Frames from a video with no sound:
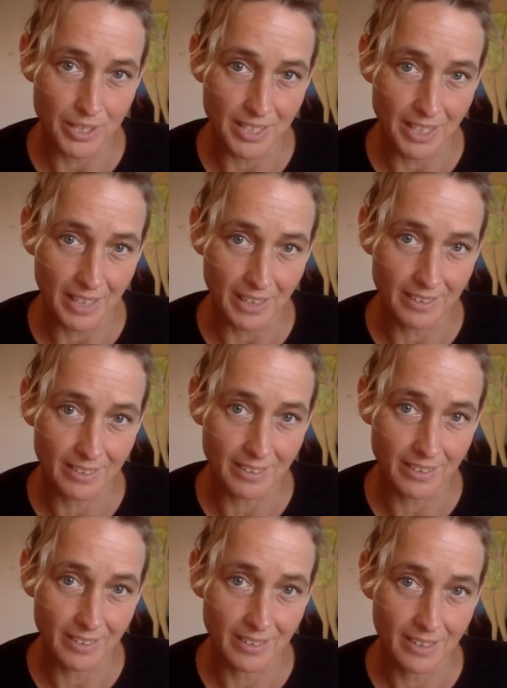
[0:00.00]

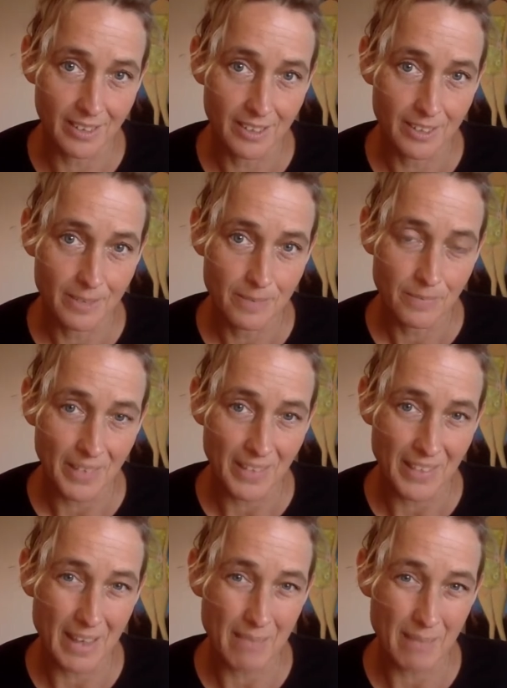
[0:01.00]
sex.
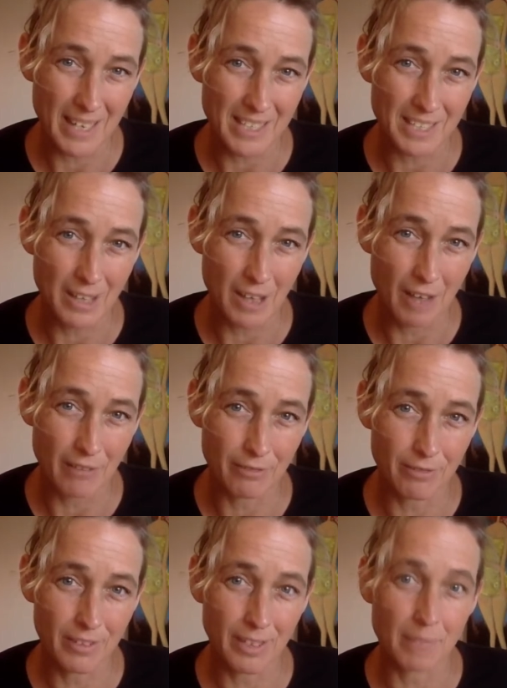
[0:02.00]
And that makes
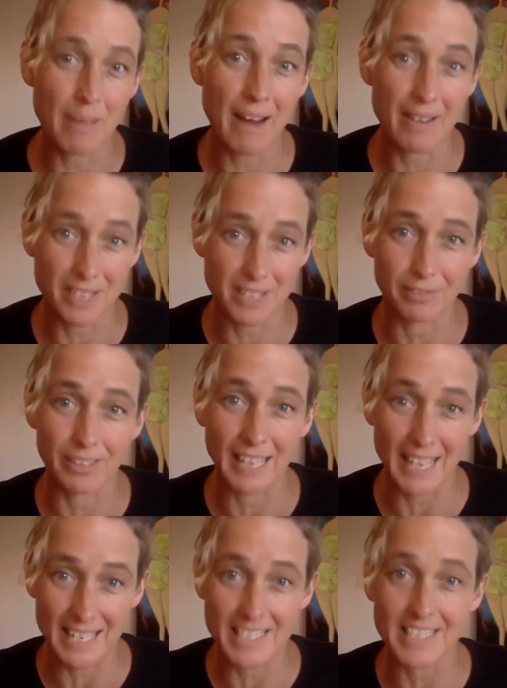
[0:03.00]
life comparatively
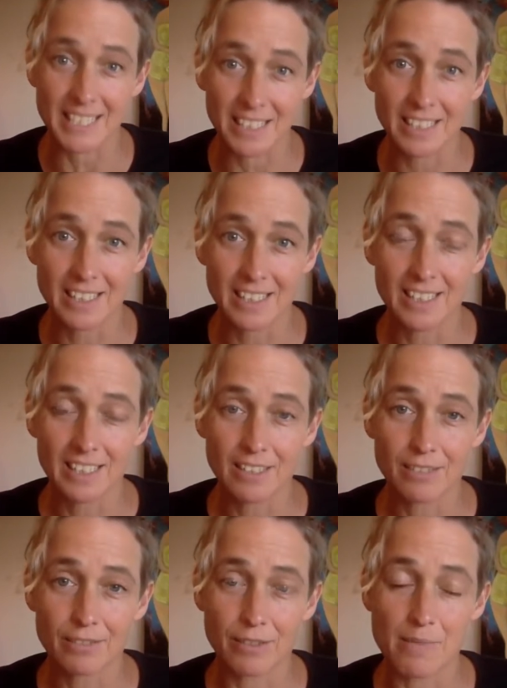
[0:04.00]
easy
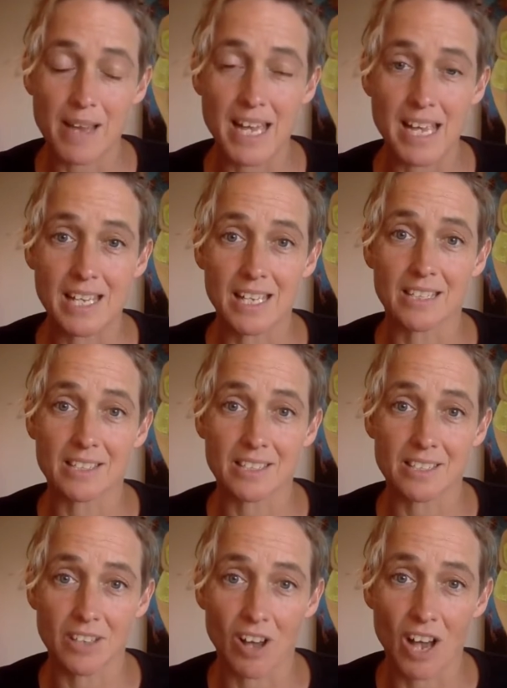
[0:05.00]
for me in
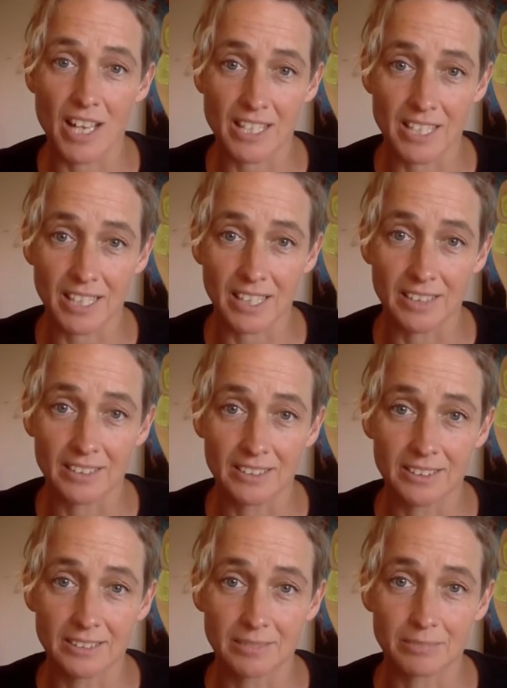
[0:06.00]
society,
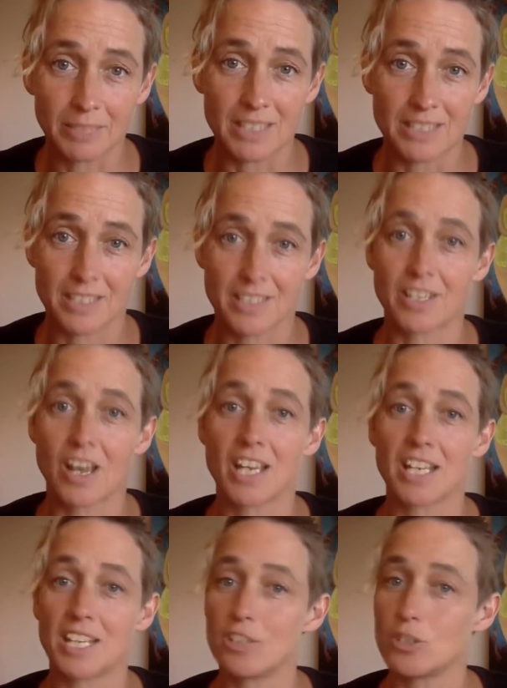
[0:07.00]
because
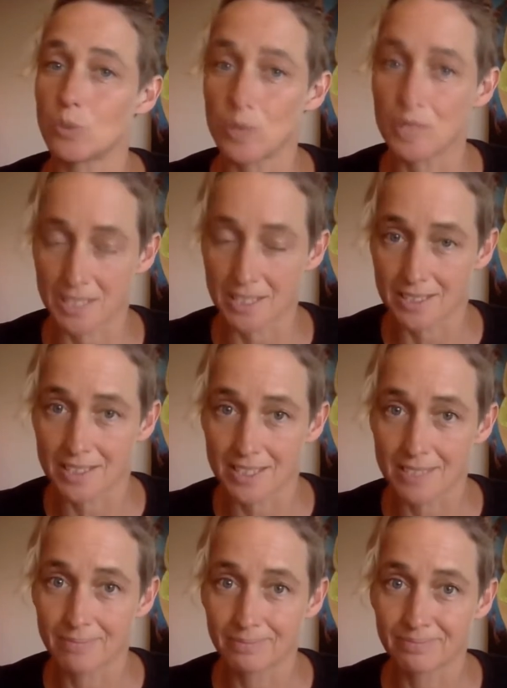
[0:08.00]
society
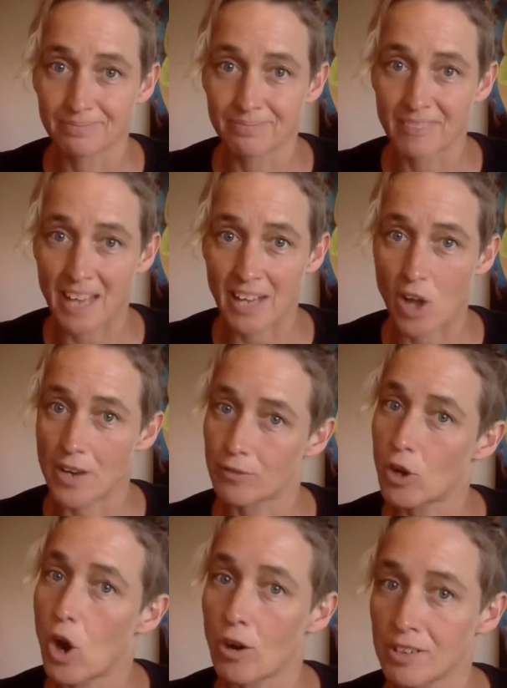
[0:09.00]
endorses that kind
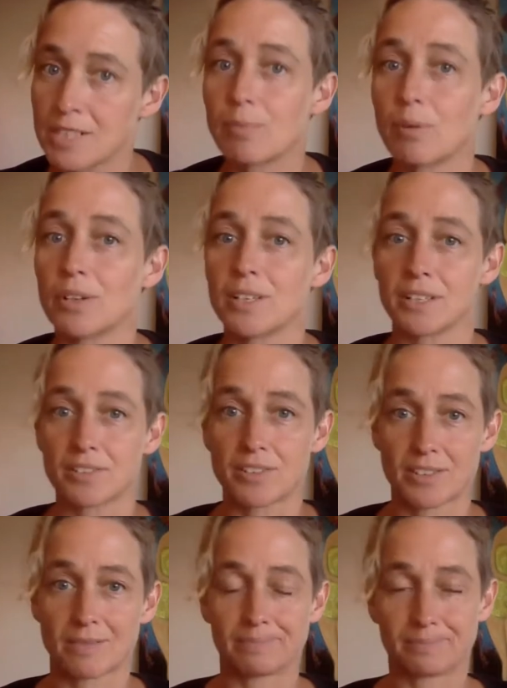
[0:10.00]
of
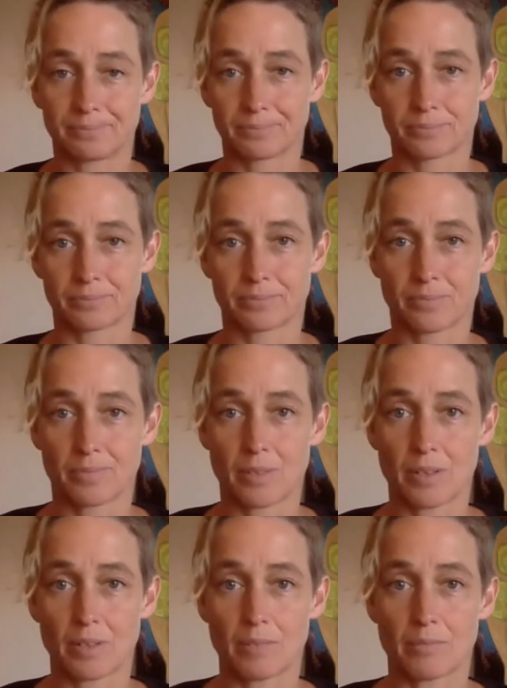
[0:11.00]
correspondence
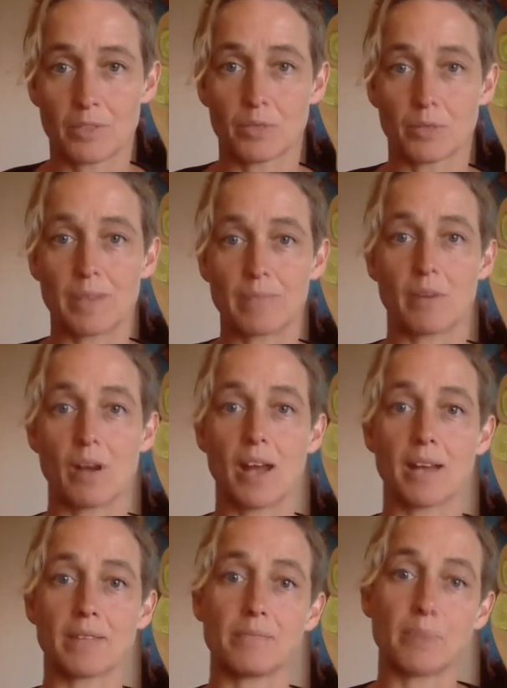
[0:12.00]
between
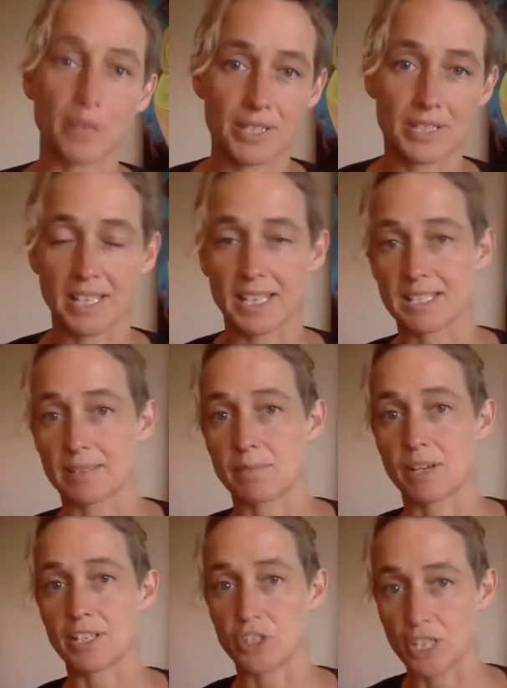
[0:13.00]
my birth sex and
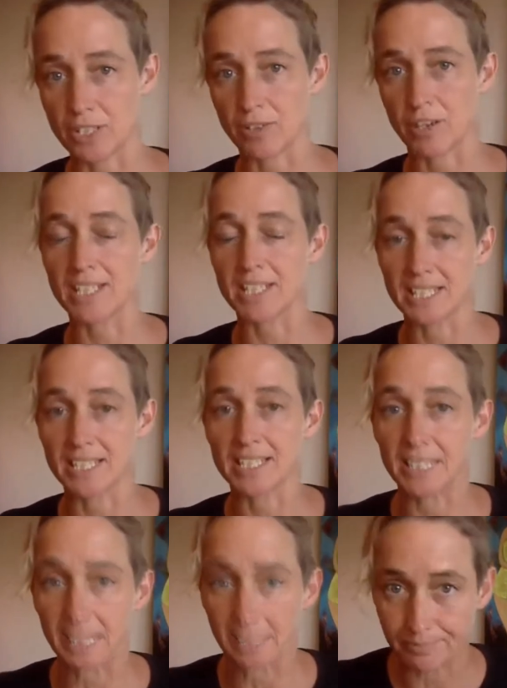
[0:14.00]
my gender identity.